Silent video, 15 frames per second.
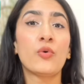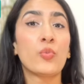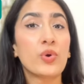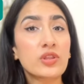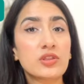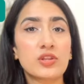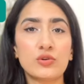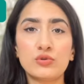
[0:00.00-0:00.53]

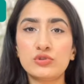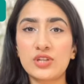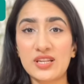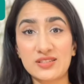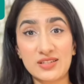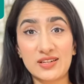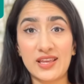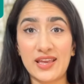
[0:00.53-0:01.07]
with you
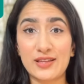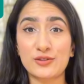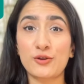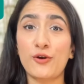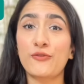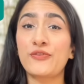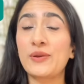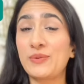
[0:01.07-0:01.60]
just in case
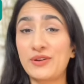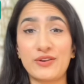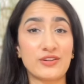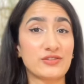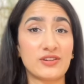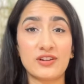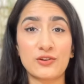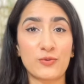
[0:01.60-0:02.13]
of
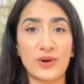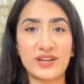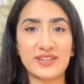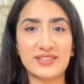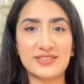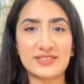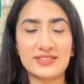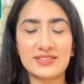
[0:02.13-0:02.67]
immigration
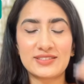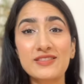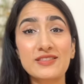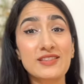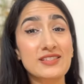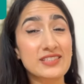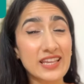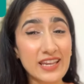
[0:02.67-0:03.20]
inquiries.
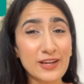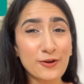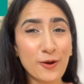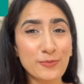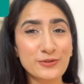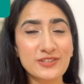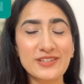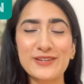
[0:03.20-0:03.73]
The second
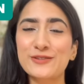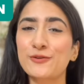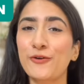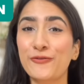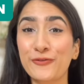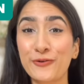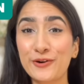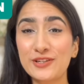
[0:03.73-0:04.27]
option is,
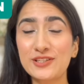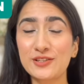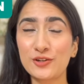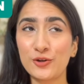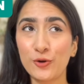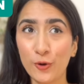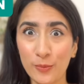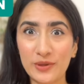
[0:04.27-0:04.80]
of course,
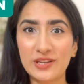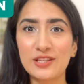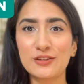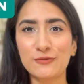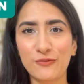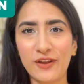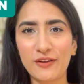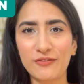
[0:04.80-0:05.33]

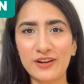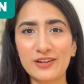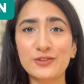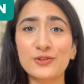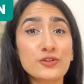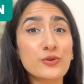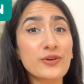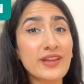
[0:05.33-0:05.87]
nobody's favorite,
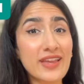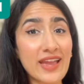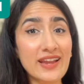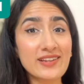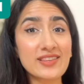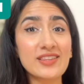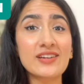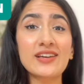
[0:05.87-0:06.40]
to
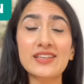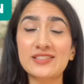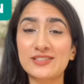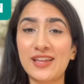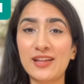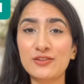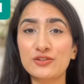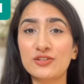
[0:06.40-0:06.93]
get the
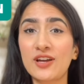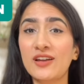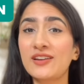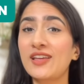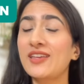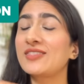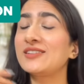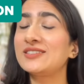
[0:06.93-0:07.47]
exchange
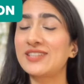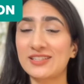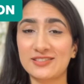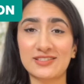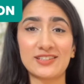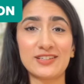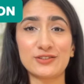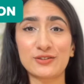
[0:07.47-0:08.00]
done in the
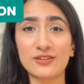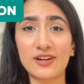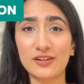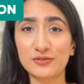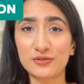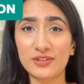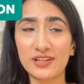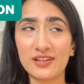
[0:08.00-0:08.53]
destination
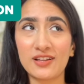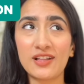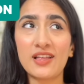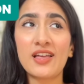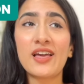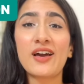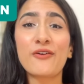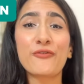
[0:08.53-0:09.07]
country.
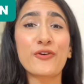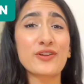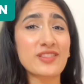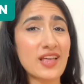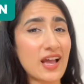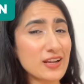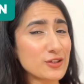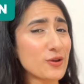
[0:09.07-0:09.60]
For
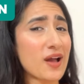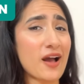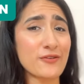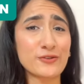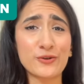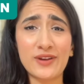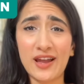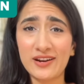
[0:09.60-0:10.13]
that, you
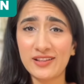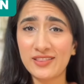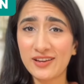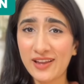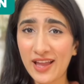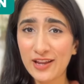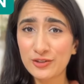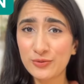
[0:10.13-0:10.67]
have to carry
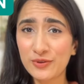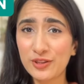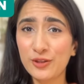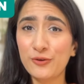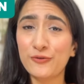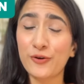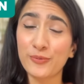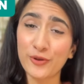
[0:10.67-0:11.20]
the cash with
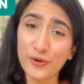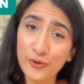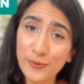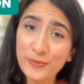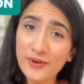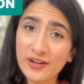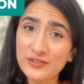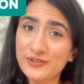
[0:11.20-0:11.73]
you from your
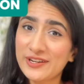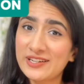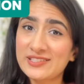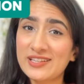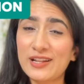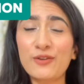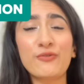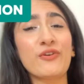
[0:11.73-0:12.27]
home country
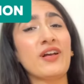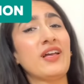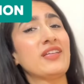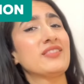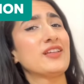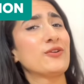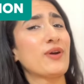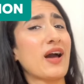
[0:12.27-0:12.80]
itself.
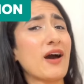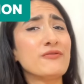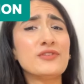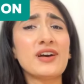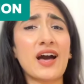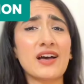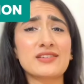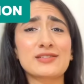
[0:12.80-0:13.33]
Then you have
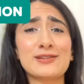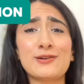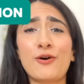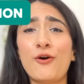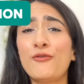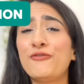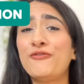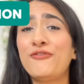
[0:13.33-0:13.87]
the
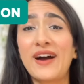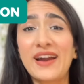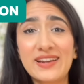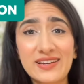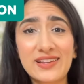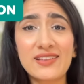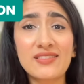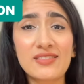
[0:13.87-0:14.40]
hassle of
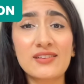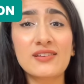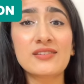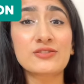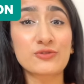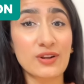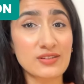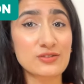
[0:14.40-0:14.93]
finding
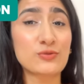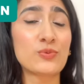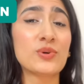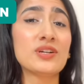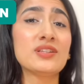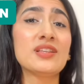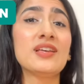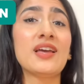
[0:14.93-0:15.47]
the
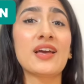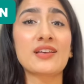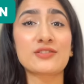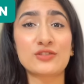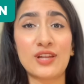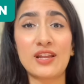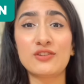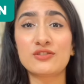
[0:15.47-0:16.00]
trustworthy
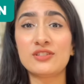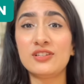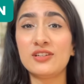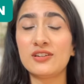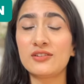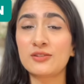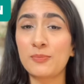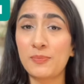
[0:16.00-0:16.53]
exchange
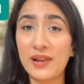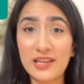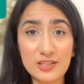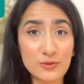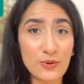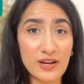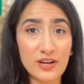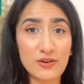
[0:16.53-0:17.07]
near the
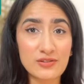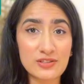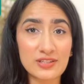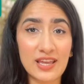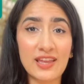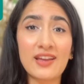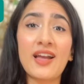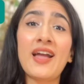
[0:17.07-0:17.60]
place where you're
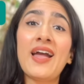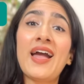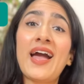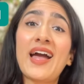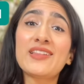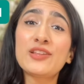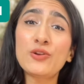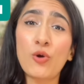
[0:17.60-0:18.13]
staying,
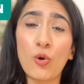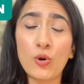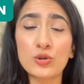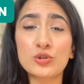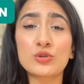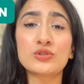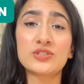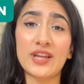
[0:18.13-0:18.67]
and then
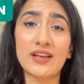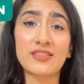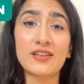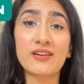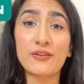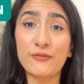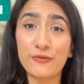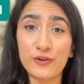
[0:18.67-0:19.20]
also check
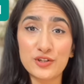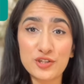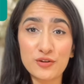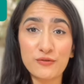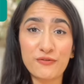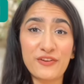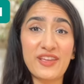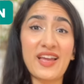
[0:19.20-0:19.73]
the
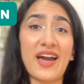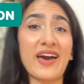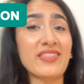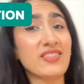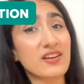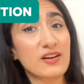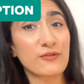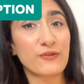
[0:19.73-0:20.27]
conversion fee
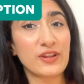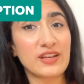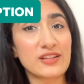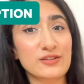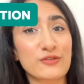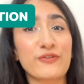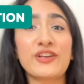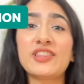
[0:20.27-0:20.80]
and the
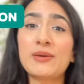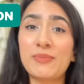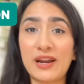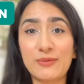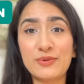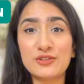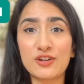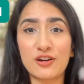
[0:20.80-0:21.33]
convenience fee they
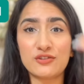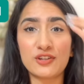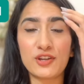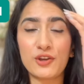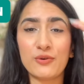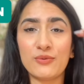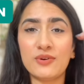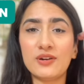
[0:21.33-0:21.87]
might be
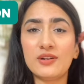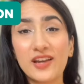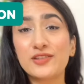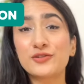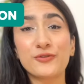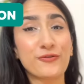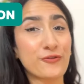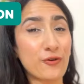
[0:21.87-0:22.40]
charging you.
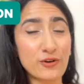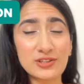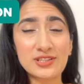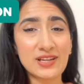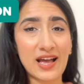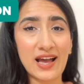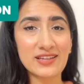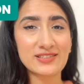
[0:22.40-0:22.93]
It's of course
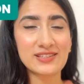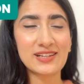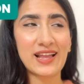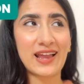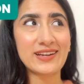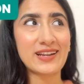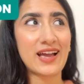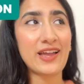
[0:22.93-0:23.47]
a hassle,
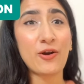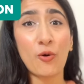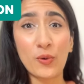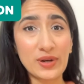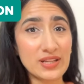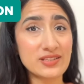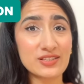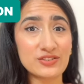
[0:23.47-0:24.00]
and I
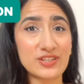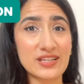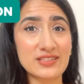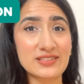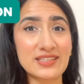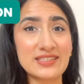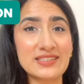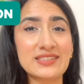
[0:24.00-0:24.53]
only
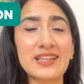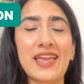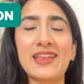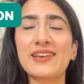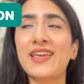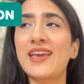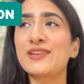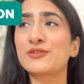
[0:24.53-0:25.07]
suggest this
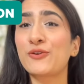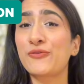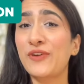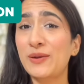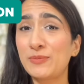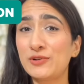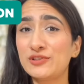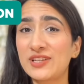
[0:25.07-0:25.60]
in case of
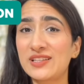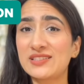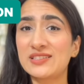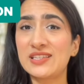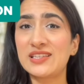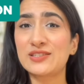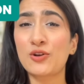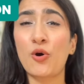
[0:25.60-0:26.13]

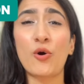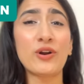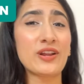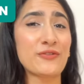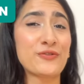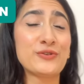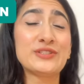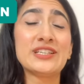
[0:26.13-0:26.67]
emergencies or
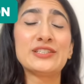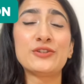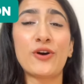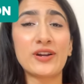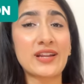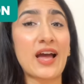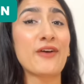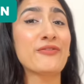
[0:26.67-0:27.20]
if you did
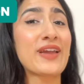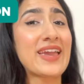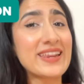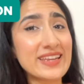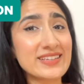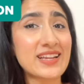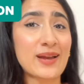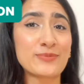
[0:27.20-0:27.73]
not have
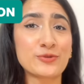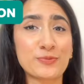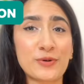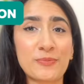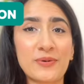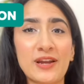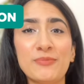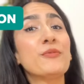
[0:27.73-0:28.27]
any time to
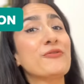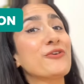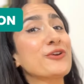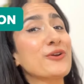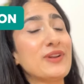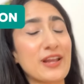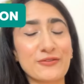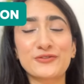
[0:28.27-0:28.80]
prepare before
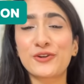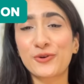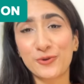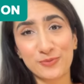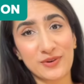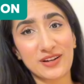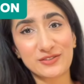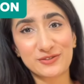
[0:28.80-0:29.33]
you left your
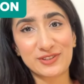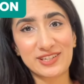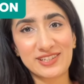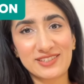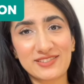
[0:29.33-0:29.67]
home country.